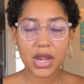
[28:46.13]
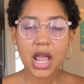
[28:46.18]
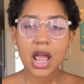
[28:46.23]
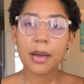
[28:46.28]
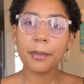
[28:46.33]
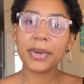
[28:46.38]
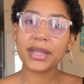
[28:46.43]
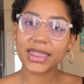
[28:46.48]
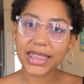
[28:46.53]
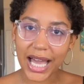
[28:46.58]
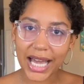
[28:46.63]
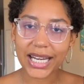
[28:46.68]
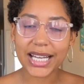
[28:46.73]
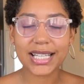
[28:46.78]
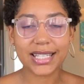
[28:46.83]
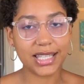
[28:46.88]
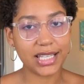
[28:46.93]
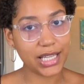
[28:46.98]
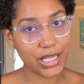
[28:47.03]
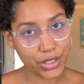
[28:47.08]
But that is
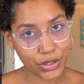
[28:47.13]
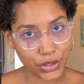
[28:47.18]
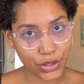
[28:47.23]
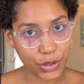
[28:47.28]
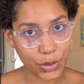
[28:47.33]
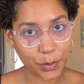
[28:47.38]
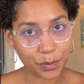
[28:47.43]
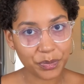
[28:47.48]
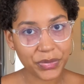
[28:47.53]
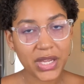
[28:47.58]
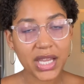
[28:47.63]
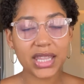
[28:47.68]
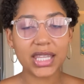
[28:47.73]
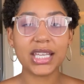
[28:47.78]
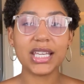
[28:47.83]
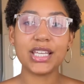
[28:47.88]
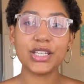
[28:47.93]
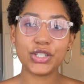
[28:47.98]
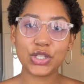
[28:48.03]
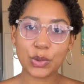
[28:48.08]
the issue.
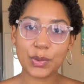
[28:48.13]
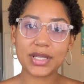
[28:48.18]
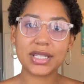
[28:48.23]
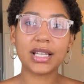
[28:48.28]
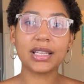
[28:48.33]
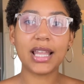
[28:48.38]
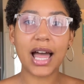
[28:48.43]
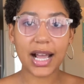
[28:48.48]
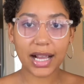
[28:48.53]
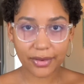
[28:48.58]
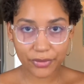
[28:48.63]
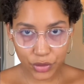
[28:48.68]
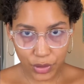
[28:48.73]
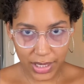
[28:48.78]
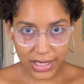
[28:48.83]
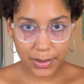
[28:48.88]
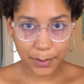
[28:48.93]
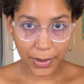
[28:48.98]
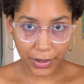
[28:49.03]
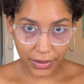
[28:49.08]
The issue is the lack of
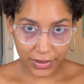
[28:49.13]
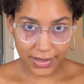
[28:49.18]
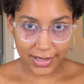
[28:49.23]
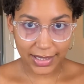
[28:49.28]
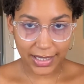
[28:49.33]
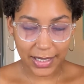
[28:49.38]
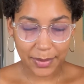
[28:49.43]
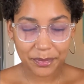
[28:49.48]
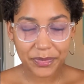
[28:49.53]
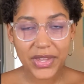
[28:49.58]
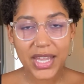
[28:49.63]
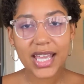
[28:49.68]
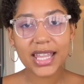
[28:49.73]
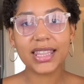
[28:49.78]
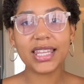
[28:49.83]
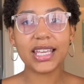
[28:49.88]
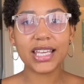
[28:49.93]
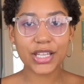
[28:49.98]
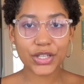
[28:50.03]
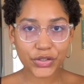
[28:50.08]
transparency.
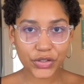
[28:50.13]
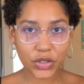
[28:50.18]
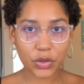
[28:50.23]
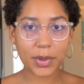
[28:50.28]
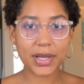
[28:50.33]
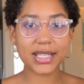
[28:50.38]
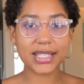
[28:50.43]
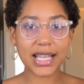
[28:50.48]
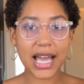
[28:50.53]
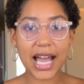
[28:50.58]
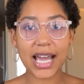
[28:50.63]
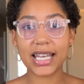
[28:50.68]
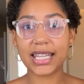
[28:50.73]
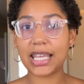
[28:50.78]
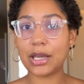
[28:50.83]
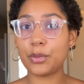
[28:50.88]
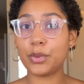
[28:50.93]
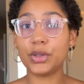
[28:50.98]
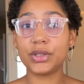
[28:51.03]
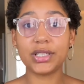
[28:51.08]
The issue is that
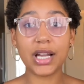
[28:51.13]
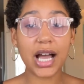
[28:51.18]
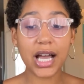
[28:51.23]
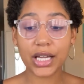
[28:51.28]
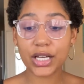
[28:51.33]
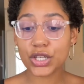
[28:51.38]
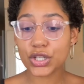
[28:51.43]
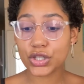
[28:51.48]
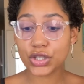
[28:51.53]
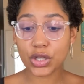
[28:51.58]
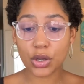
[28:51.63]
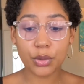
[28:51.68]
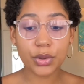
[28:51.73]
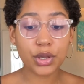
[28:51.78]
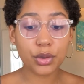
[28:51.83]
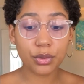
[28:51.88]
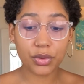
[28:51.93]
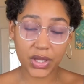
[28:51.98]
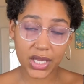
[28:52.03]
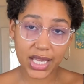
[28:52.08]
they will not show
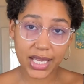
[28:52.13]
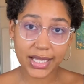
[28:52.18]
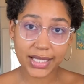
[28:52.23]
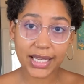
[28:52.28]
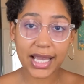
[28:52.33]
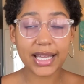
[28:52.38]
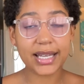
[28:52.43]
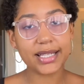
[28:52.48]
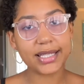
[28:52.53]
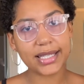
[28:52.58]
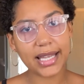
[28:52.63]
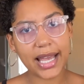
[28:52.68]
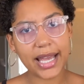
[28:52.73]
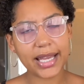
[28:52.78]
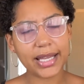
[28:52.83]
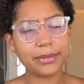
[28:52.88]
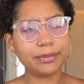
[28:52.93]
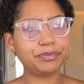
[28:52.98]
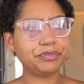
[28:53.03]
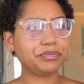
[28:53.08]
you these and
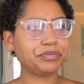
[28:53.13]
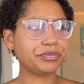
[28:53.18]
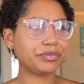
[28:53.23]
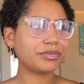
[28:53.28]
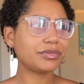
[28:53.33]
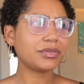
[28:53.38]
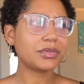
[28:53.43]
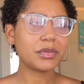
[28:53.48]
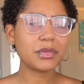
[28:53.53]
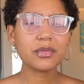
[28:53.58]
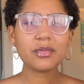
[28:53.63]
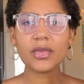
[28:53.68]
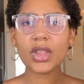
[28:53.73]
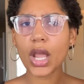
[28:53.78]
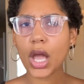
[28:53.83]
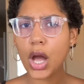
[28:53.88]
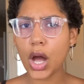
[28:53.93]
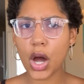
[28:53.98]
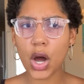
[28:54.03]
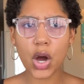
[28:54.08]
say,
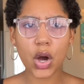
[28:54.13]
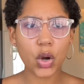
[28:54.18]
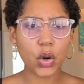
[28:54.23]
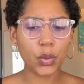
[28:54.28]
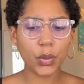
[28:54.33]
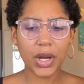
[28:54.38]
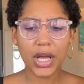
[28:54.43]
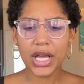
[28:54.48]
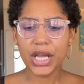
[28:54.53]
oh,